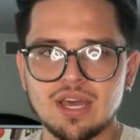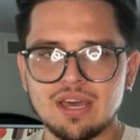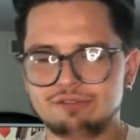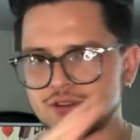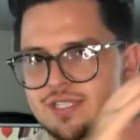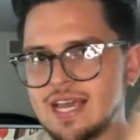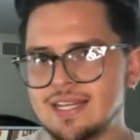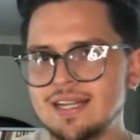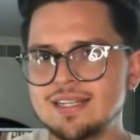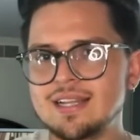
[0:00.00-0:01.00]
If you're
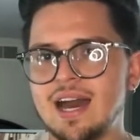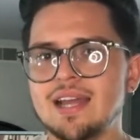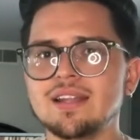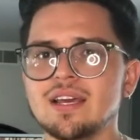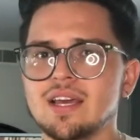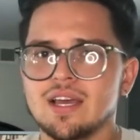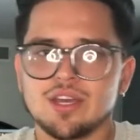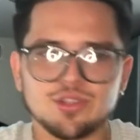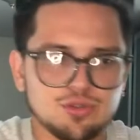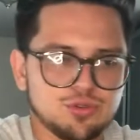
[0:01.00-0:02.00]
1099,
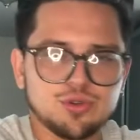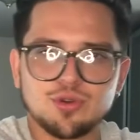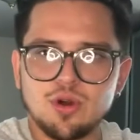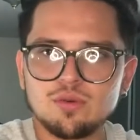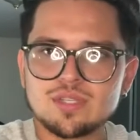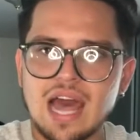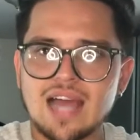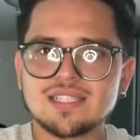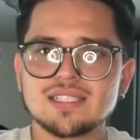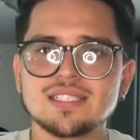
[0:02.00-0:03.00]
you do your own
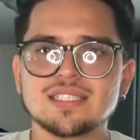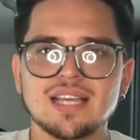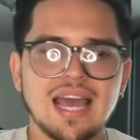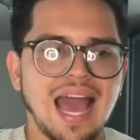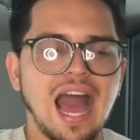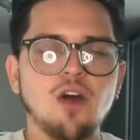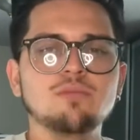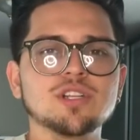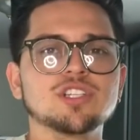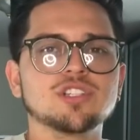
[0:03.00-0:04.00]
taxes, how
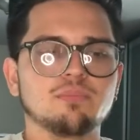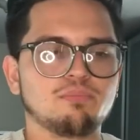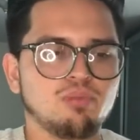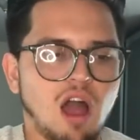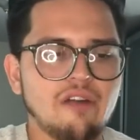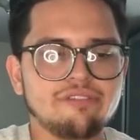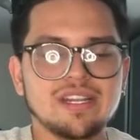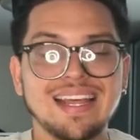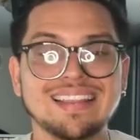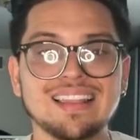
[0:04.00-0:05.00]
much profit
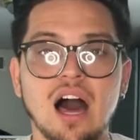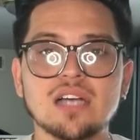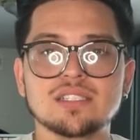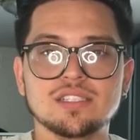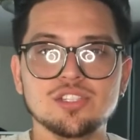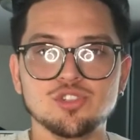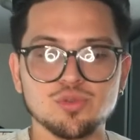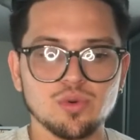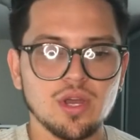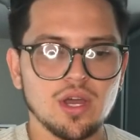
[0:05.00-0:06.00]
and loss did
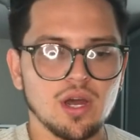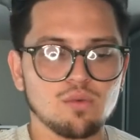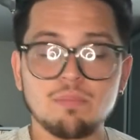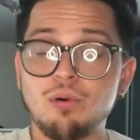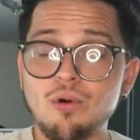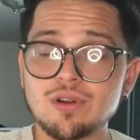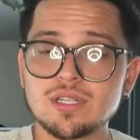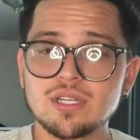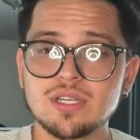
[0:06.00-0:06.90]
you report?